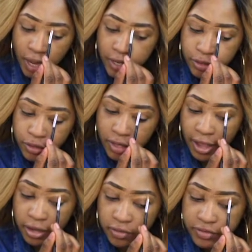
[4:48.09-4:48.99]
I knew
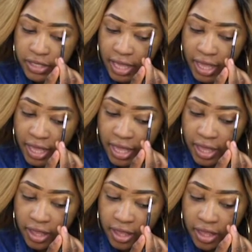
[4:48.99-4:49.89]
I loved
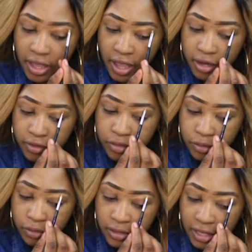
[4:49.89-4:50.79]
hair, I
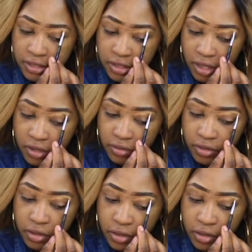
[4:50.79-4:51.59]
loved all that stuff,